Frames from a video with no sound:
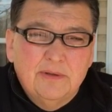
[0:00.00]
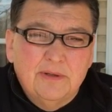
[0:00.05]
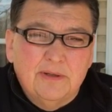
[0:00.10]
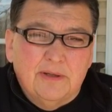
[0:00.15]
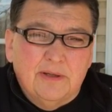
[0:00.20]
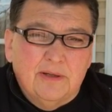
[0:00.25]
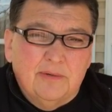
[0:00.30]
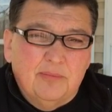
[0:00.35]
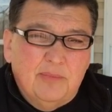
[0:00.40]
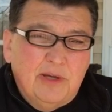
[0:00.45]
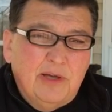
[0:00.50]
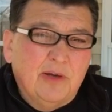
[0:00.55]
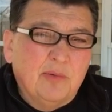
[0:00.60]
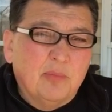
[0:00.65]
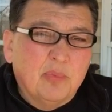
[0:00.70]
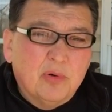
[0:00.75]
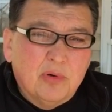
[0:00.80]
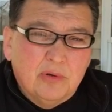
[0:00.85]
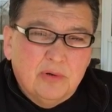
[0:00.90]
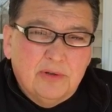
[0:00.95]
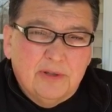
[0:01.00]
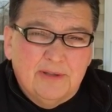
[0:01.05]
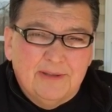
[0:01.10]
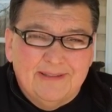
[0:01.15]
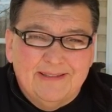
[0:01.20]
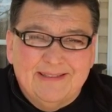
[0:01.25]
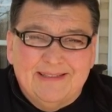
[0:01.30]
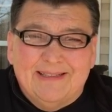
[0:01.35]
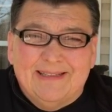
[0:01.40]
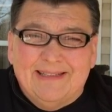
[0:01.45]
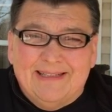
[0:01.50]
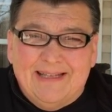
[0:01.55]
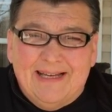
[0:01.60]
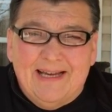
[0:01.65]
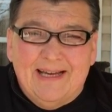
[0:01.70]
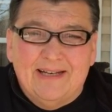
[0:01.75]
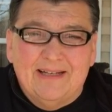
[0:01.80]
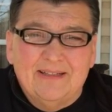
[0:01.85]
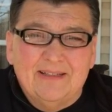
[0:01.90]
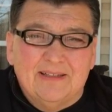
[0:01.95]
And being prudent in
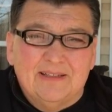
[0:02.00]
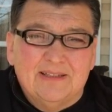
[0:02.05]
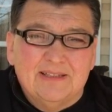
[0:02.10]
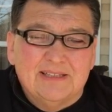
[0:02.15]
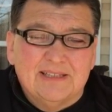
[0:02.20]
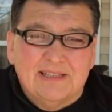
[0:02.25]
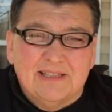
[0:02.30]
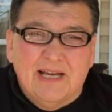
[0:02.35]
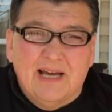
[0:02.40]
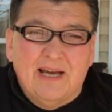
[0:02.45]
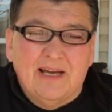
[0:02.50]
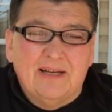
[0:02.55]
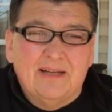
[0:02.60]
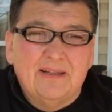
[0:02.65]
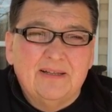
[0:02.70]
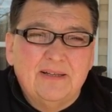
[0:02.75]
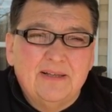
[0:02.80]
that, it is not